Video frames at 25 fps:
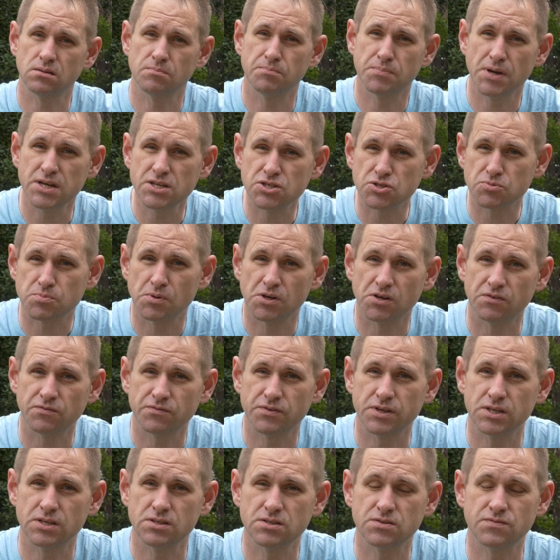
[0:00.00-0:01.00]
the benchmark
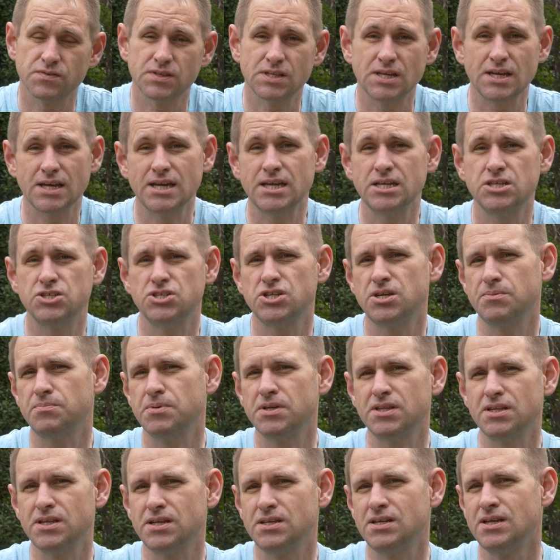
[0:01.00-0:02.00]
figures for the A chip
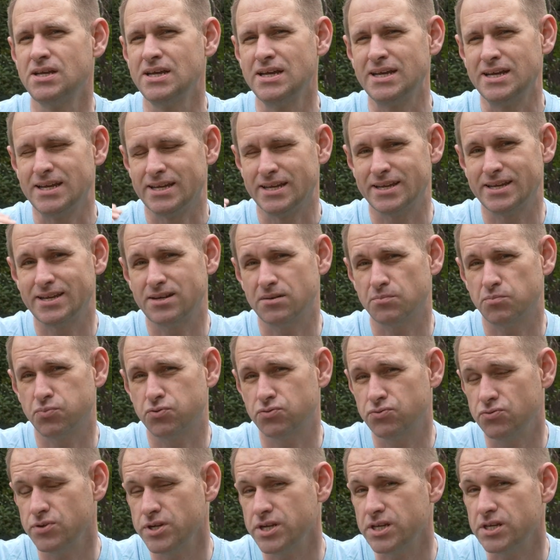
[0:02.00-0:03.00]
and then get a
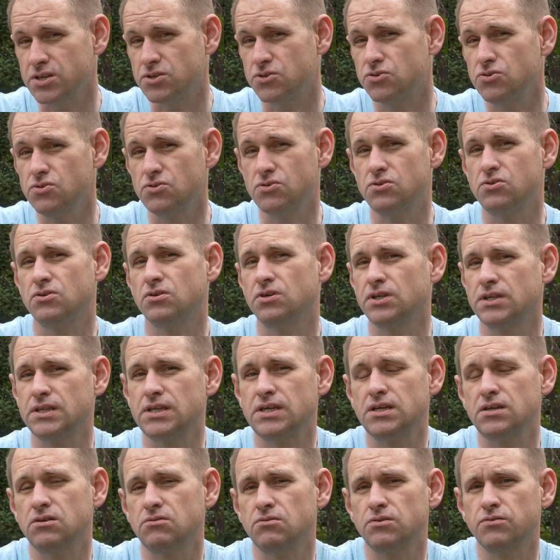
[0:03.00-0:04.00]
pretty good
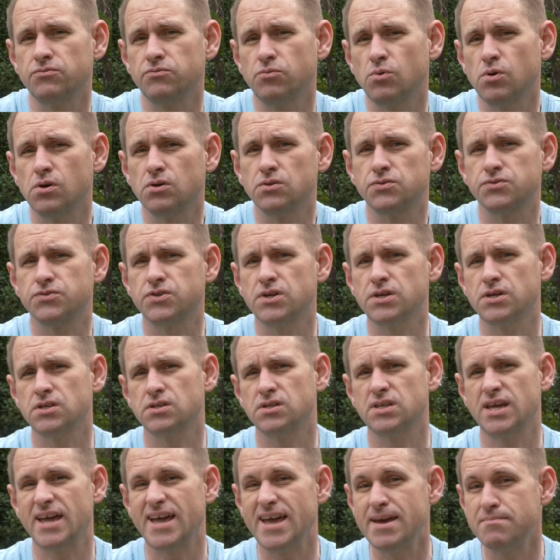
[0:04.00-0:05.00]
idea of what
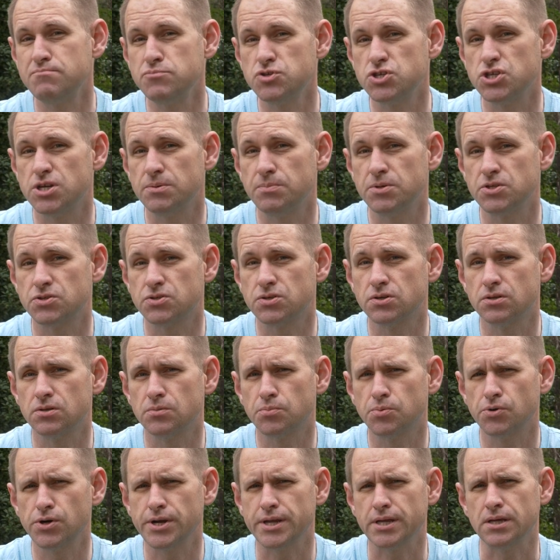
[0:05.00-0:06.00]
the M chip is going
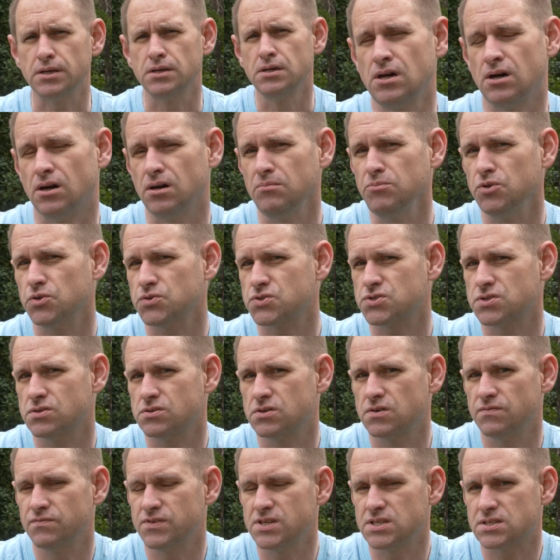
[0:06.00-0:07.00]
to bring. I'm not so
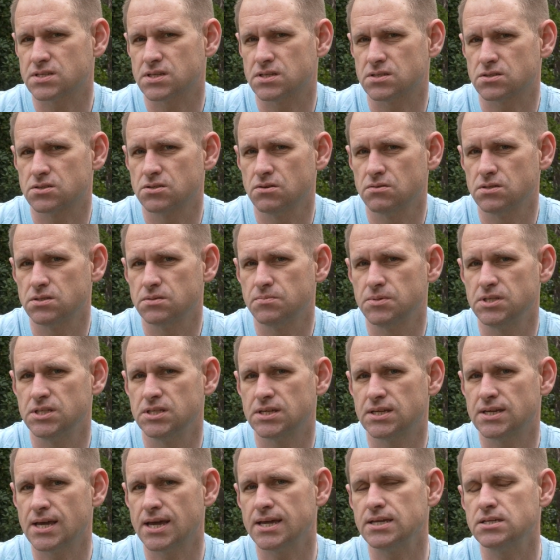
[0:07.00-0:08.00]
convinced that's going to be
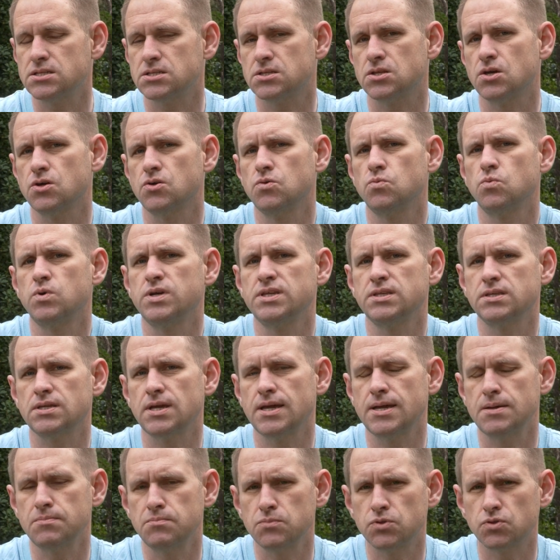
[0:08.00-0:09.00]
the case, though, with
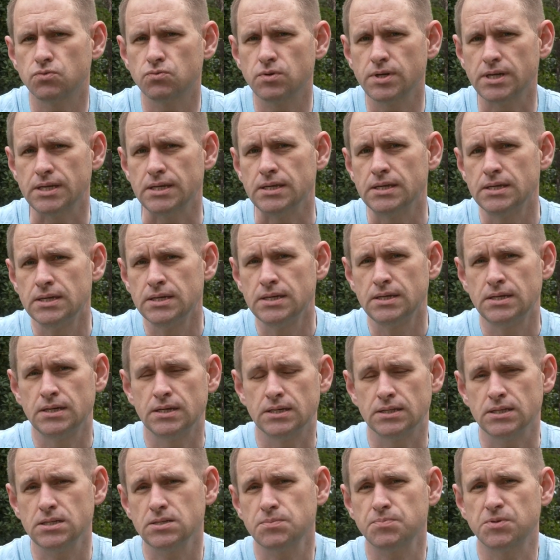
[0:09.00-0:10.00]
M3.
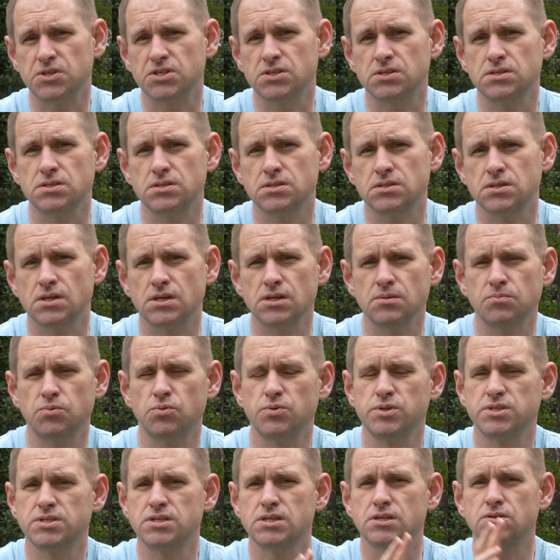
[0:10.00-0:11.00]
And that's because
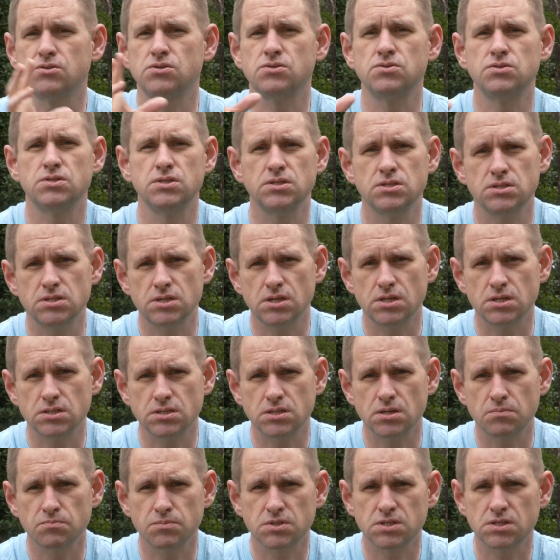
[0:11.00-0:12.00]
Apple is now using
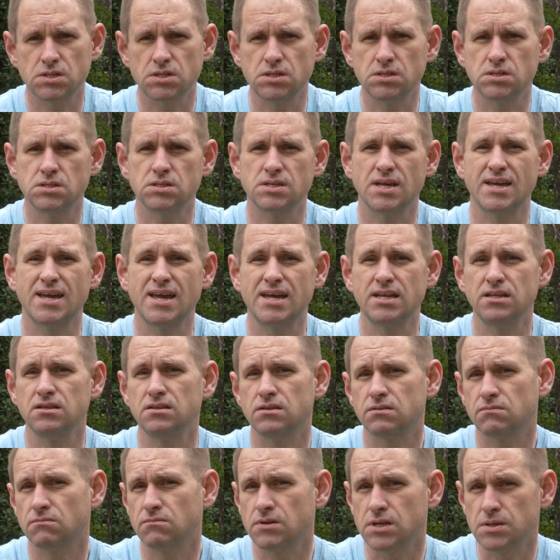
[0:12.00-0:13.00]
TSMC's
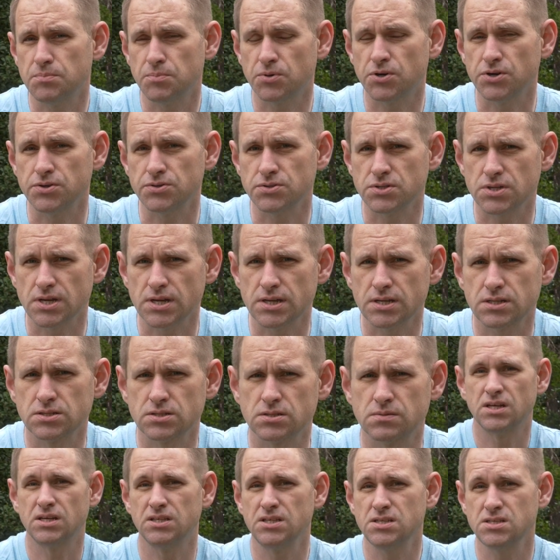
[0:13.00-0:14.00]
N3
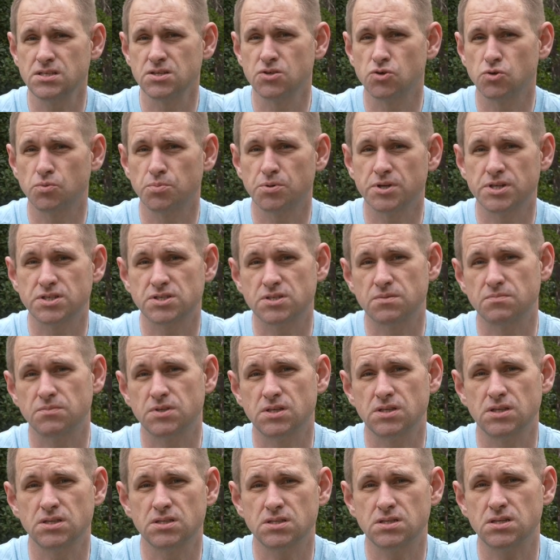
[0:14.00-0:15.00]
process. And this incorporates
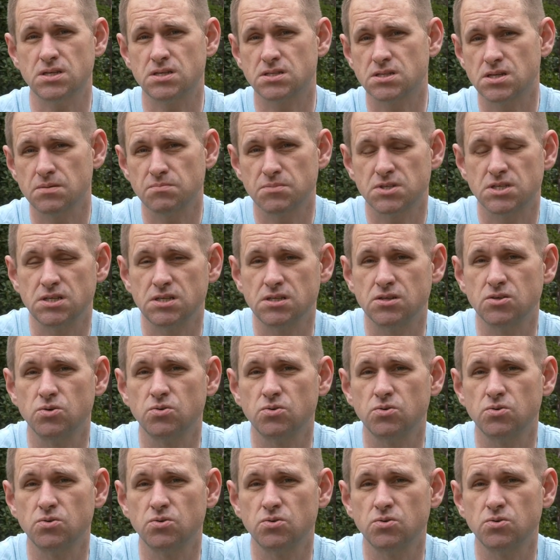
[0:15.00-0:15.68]
something that TSMC